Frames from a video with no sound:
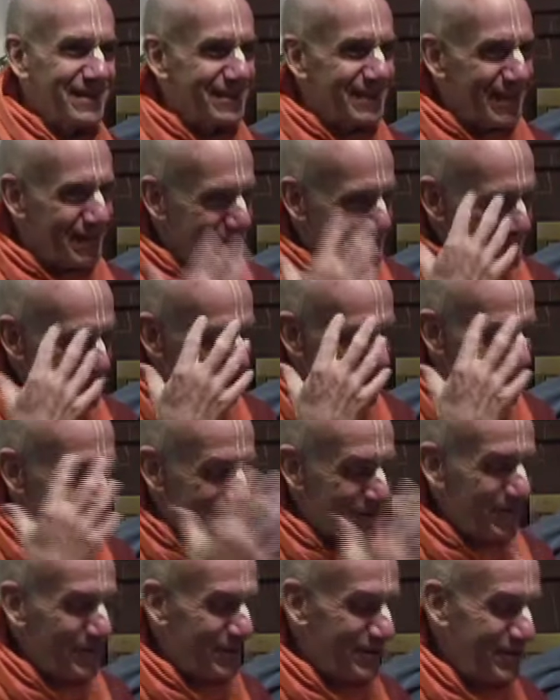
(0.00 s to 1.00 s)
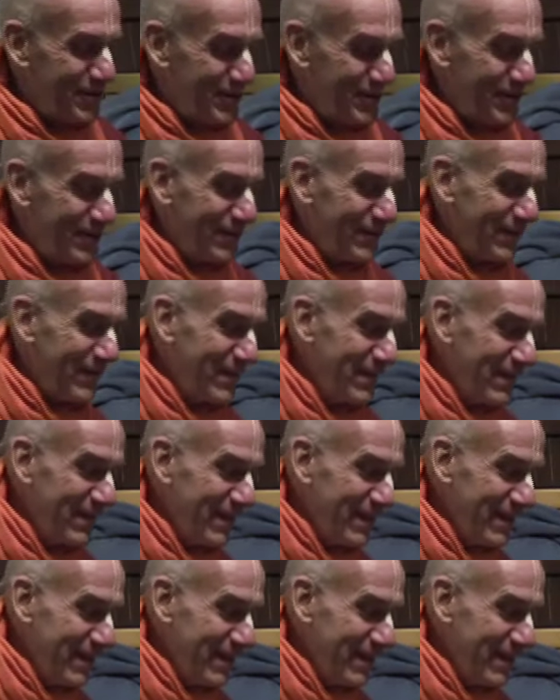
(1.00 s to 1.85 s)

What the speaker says: That was my thought, Mm.